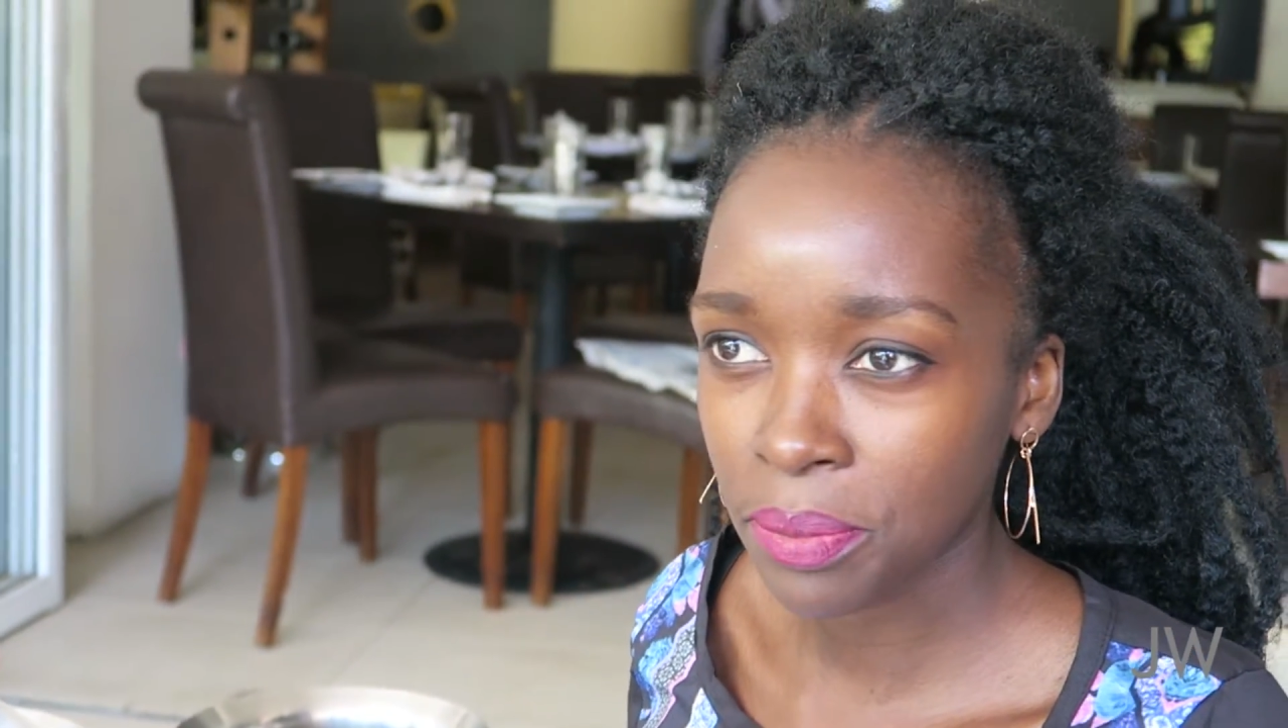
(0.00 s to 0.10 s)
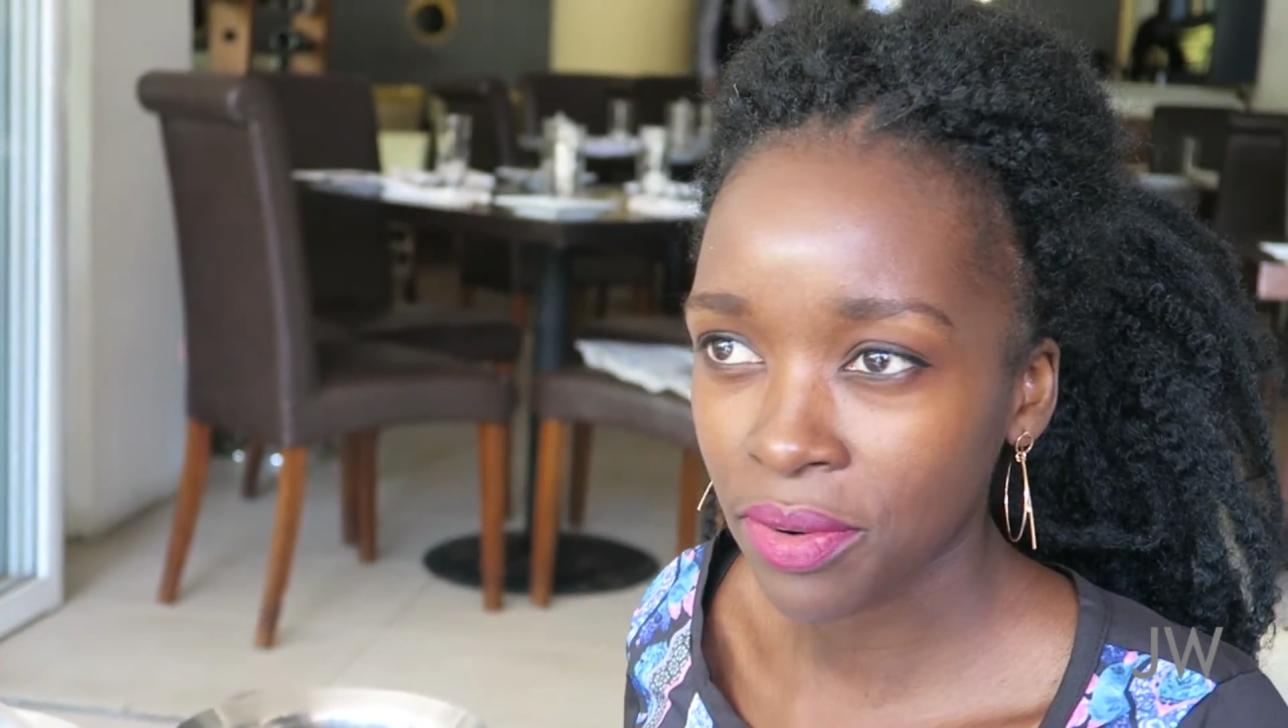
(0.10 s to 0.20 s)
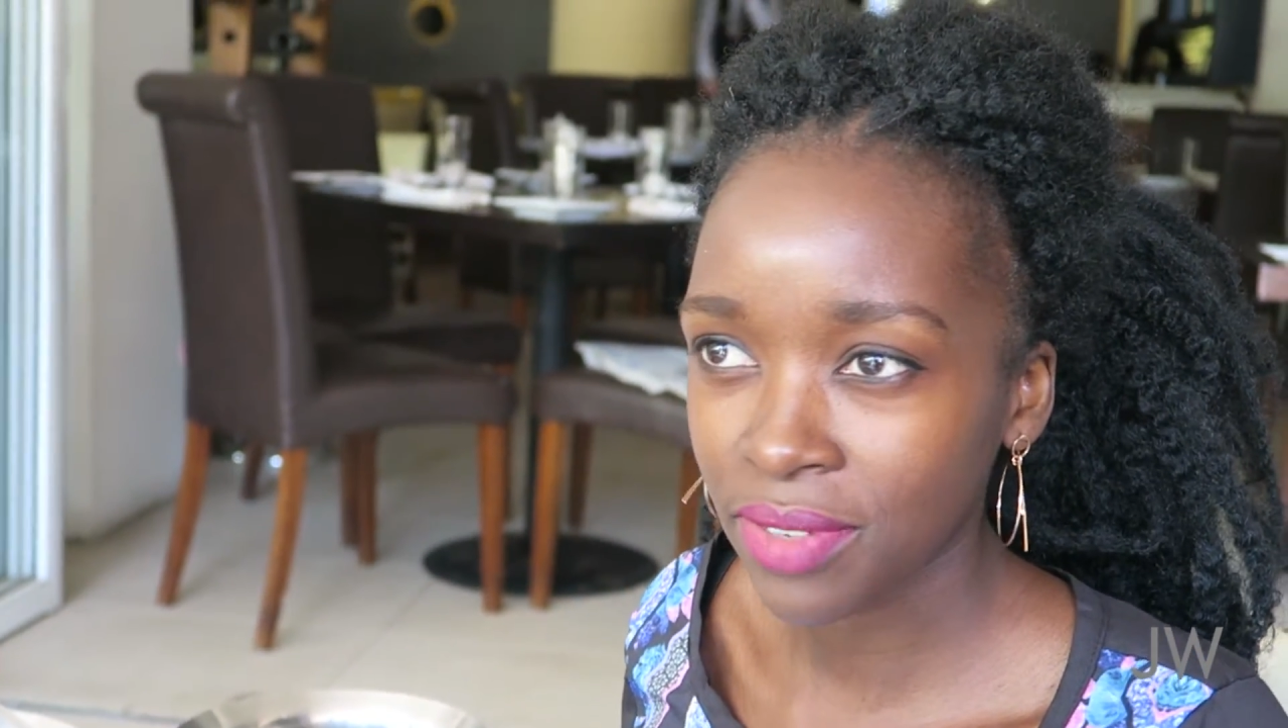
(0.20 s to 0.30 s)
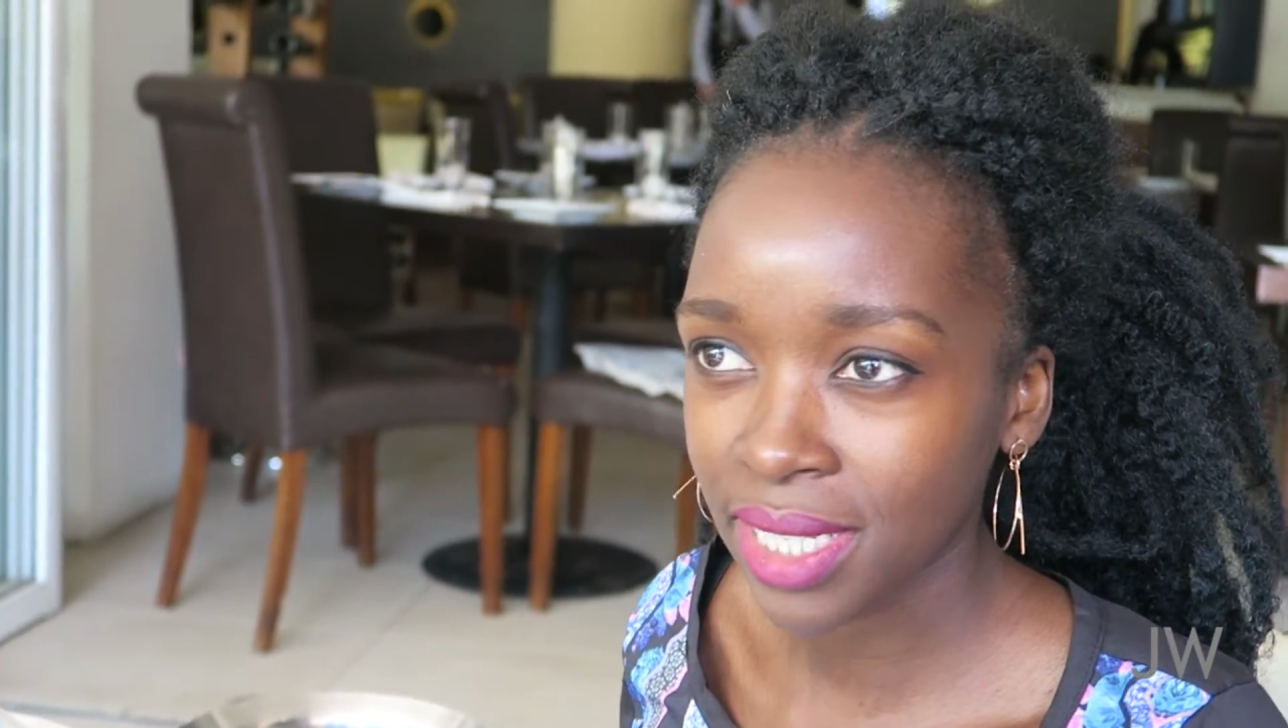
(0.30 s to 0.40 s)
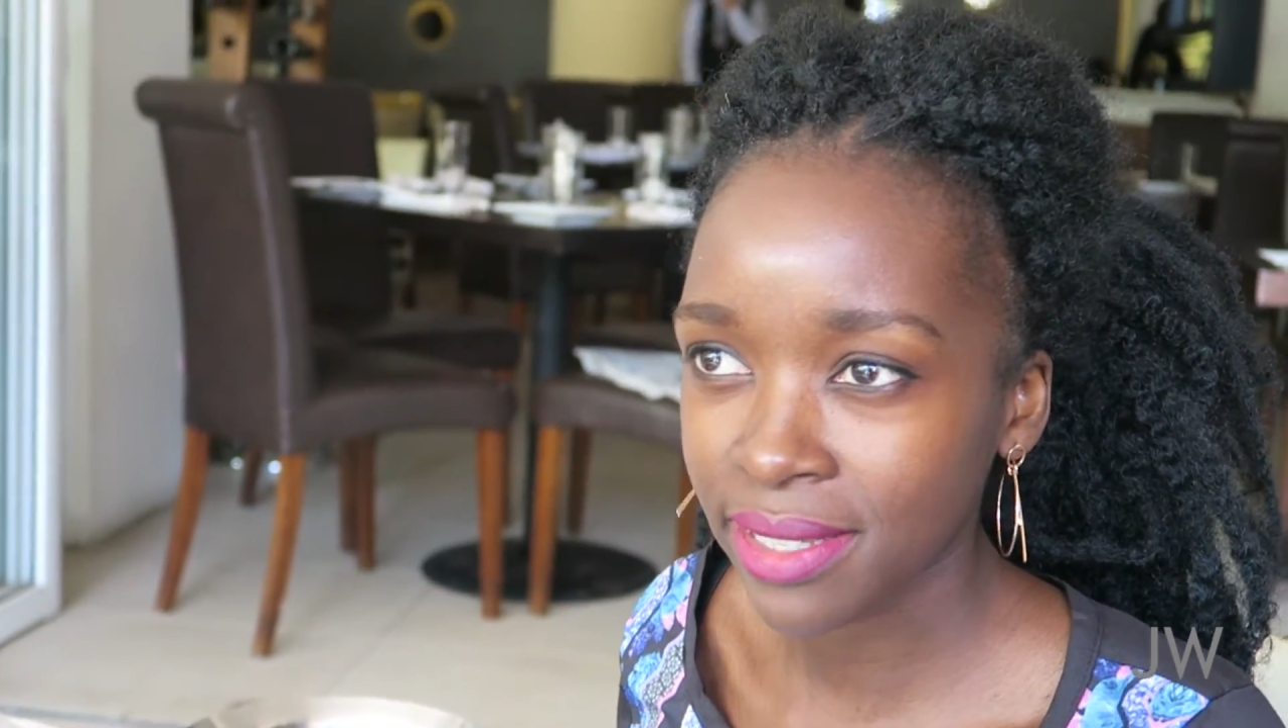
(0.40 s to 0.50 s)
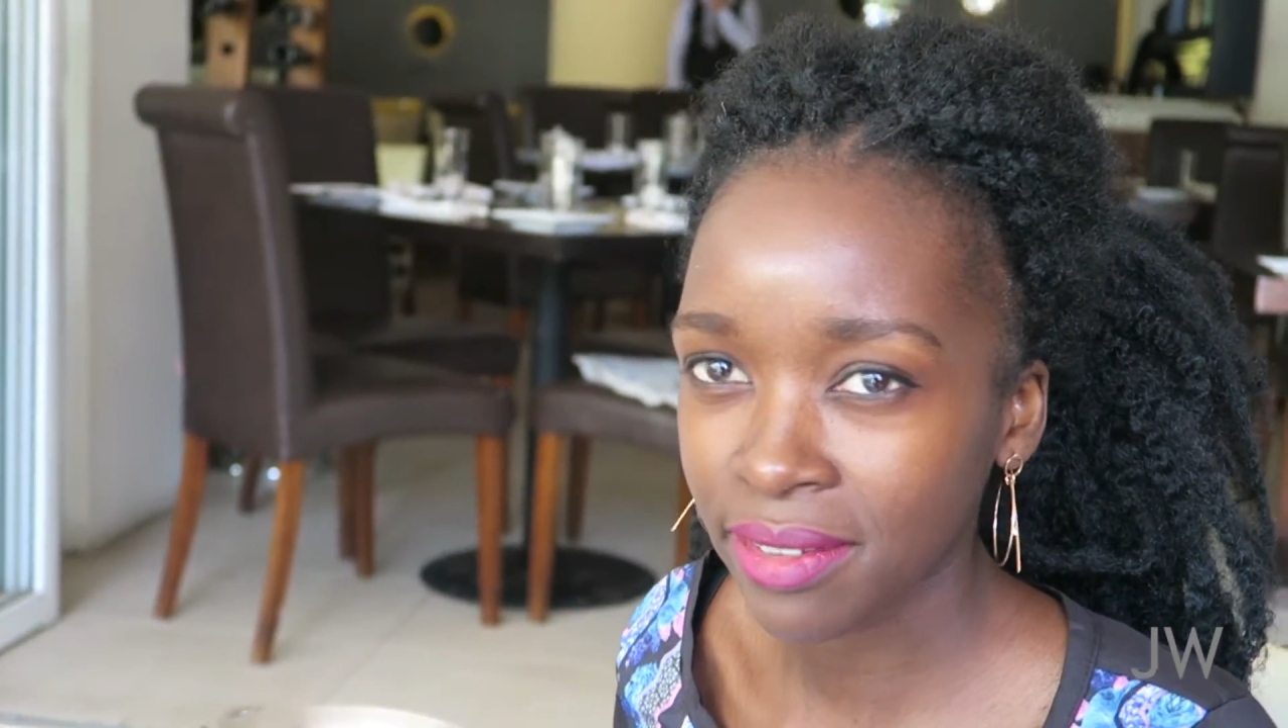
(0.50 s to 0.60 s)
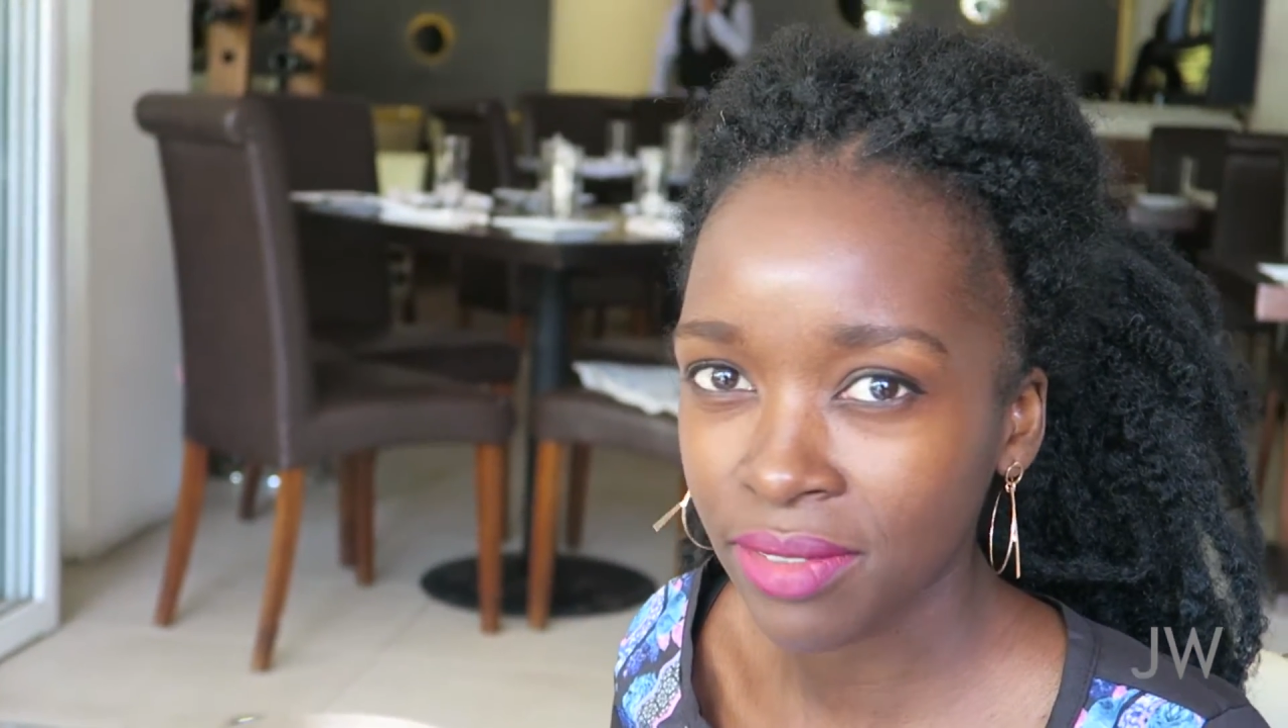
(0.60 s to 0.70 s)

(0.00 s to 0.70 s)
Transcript: profiles are